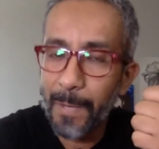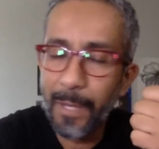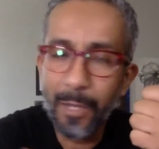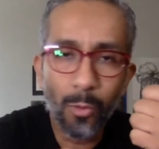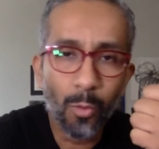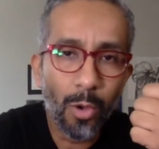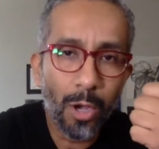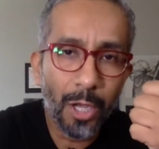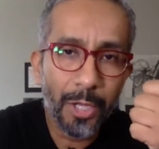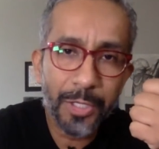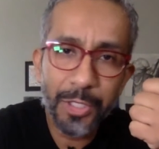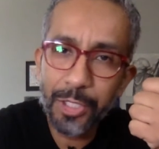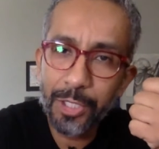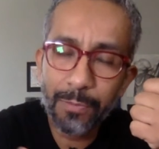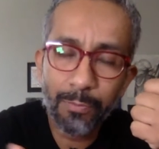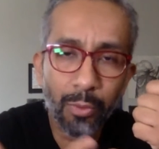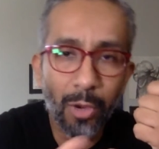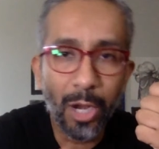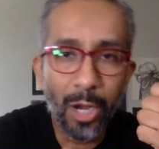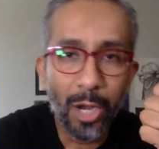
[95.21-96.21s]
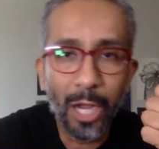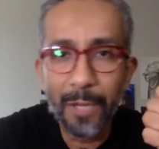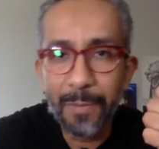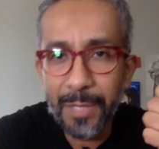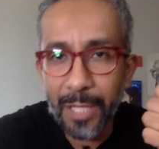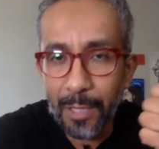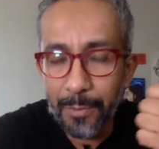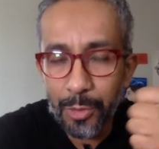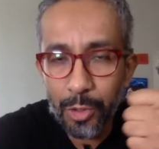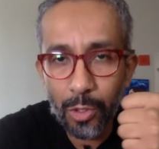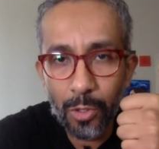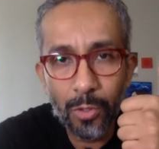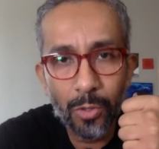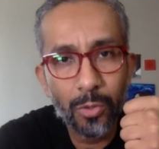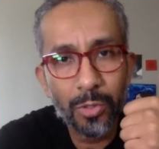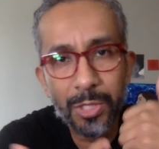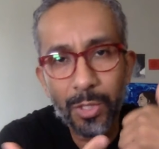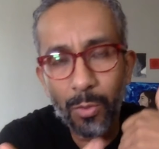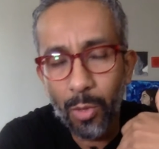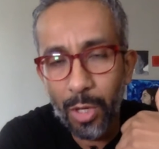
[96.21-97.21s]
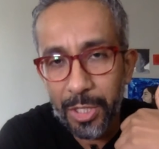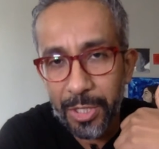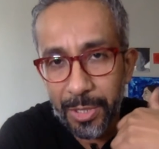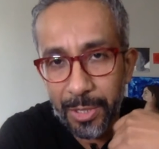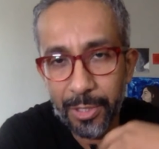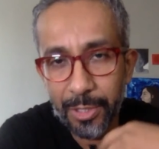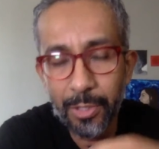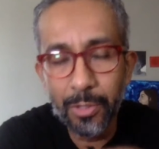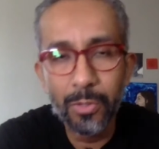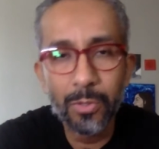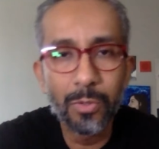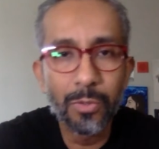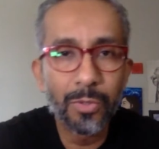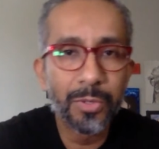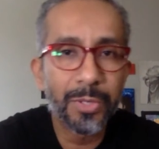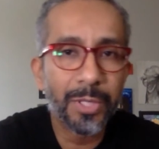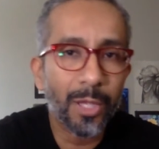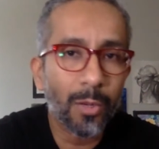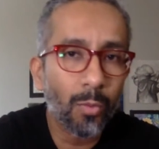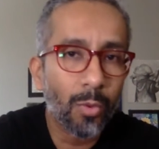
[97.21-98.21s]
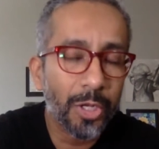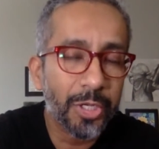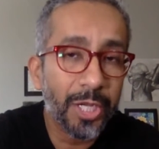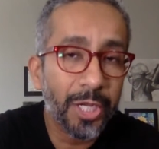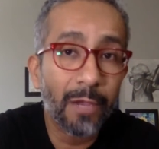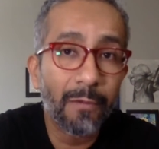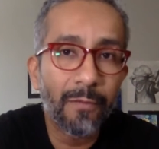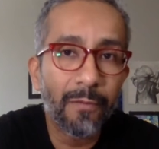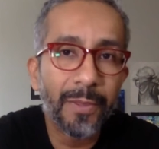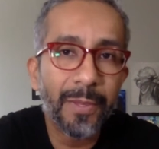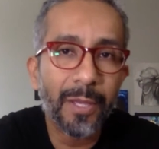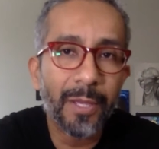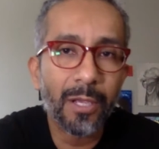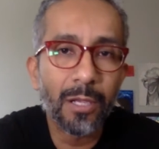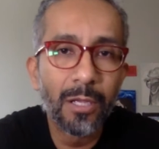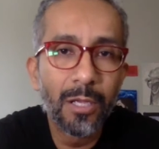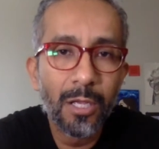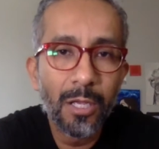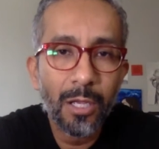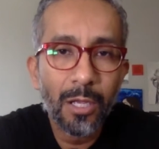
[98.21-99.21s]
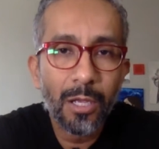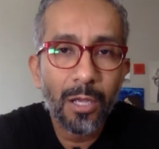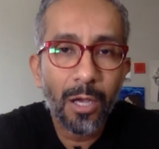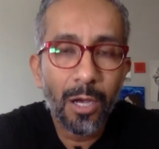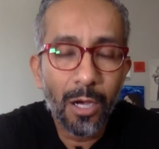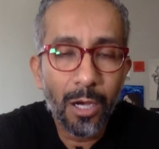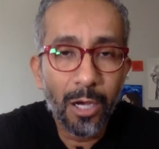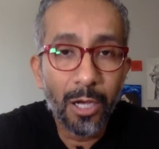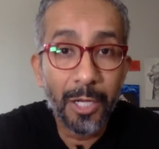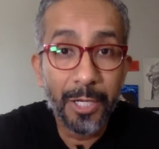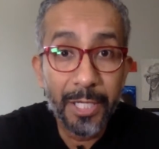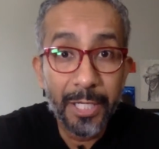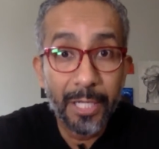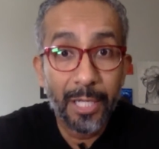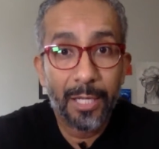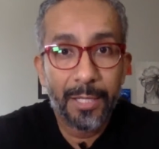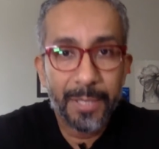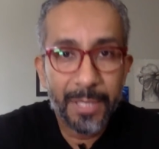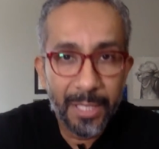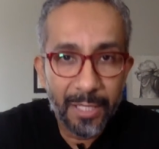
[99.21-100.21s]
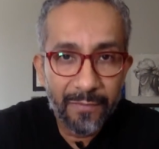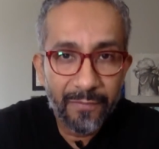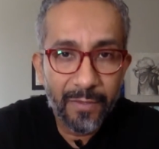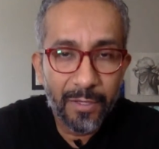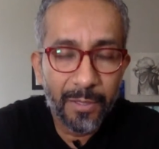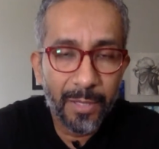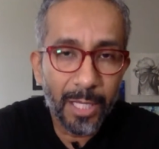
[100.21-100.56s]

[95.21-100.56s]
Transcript: They'd watch primetime shows, they'd watch the news, they'd watch everything on TV.